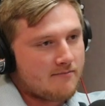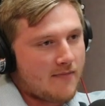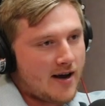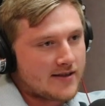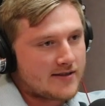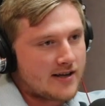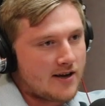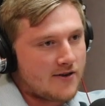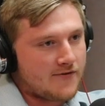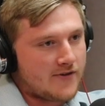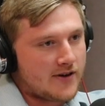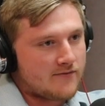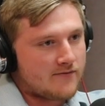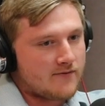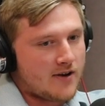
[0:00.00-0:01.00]
Myself
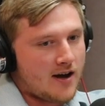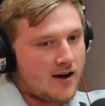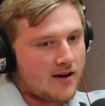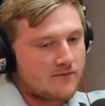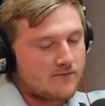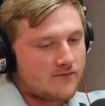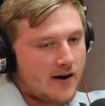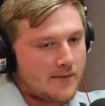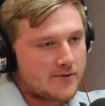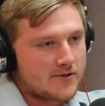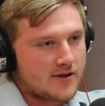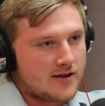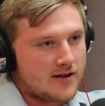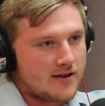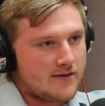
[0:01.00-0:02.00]
and
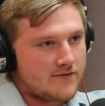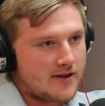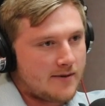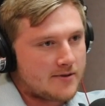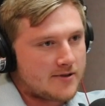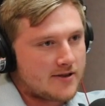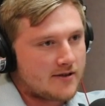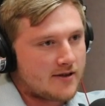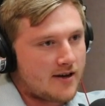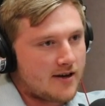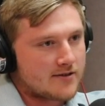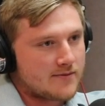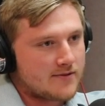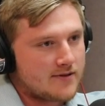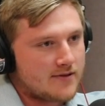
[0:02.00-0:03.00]
Representative Deborah
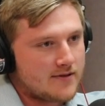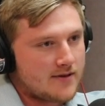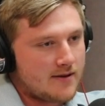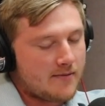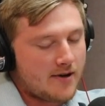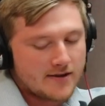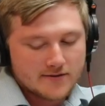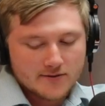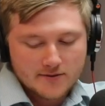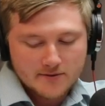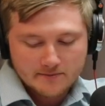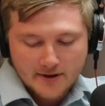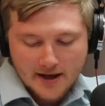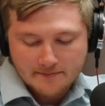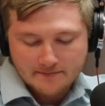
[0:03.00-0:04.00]
Silcox went to the same high school.
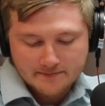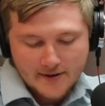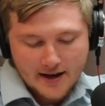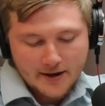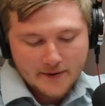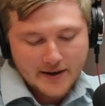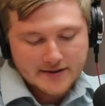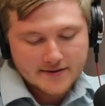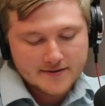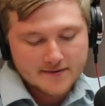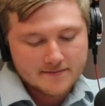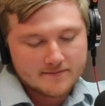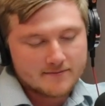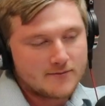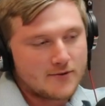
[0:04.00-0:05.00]
But anyways,
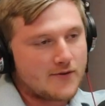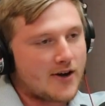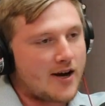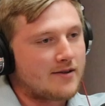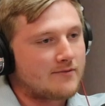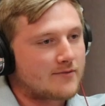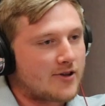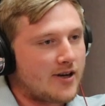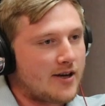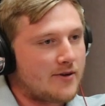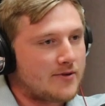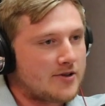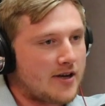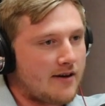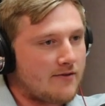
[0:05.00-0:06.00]
moving on. Craig,
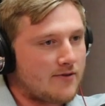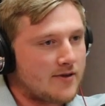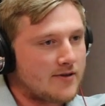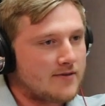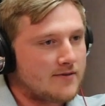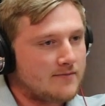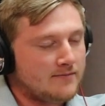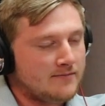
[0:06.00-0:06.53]
what you got for us?